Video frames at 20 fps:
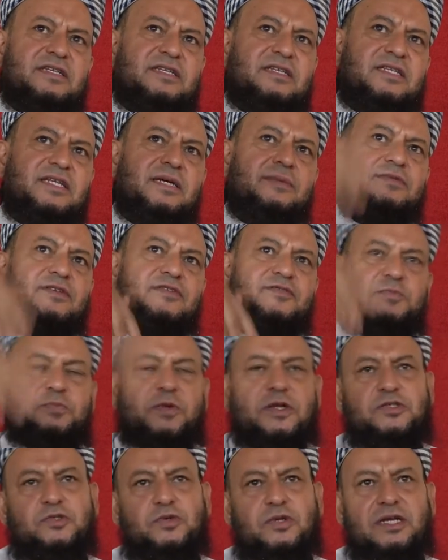in terms of
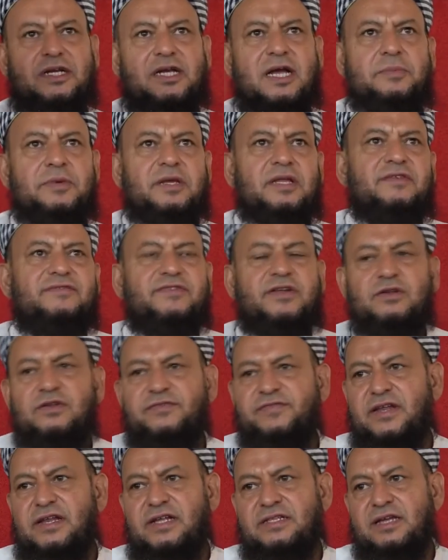spiritually coming in front
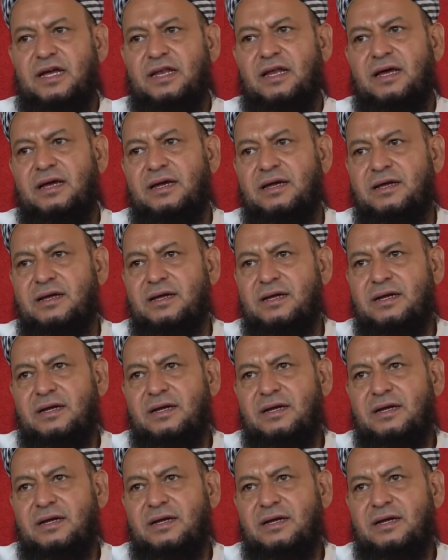of Allah Ta'ala,